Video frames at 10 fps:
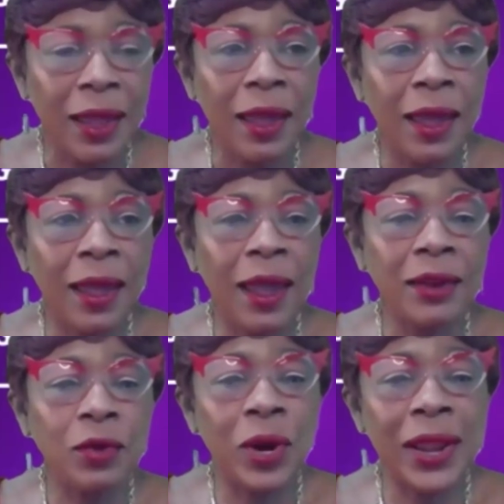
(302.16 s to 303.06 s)

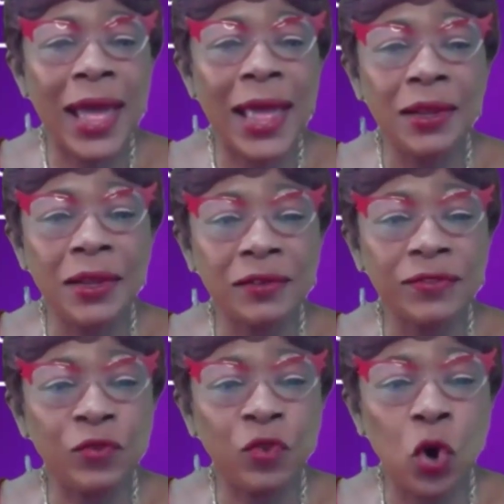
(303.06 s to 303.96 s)
And what I look
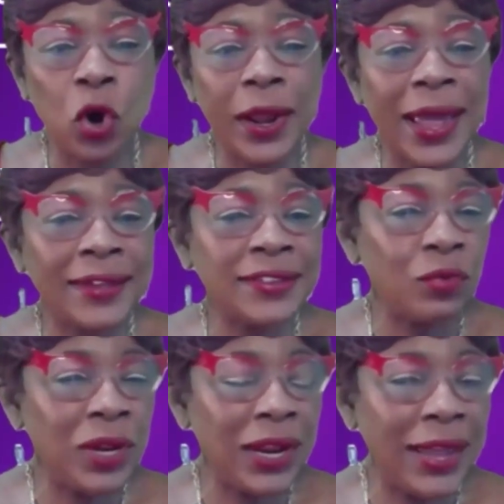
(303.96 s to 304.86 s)
for as
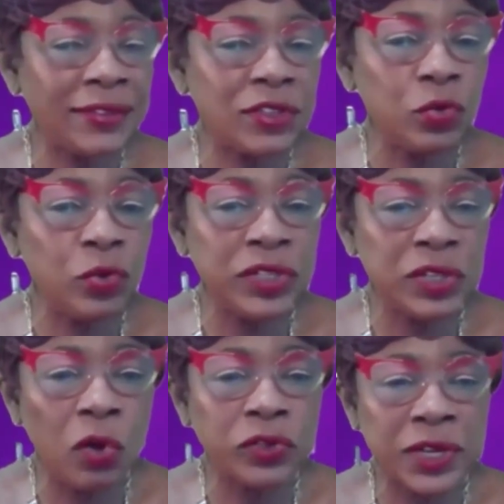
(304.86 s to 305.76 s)
it relates to
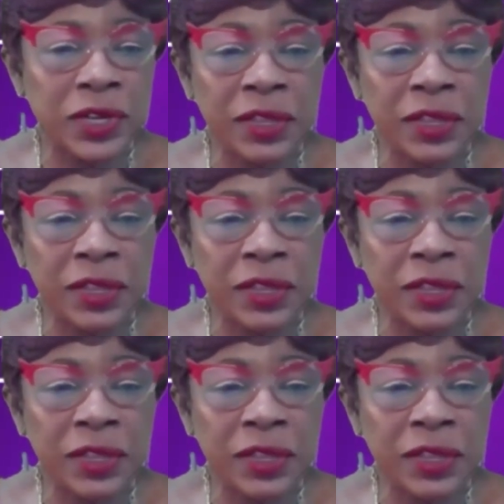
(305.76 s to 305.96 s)
results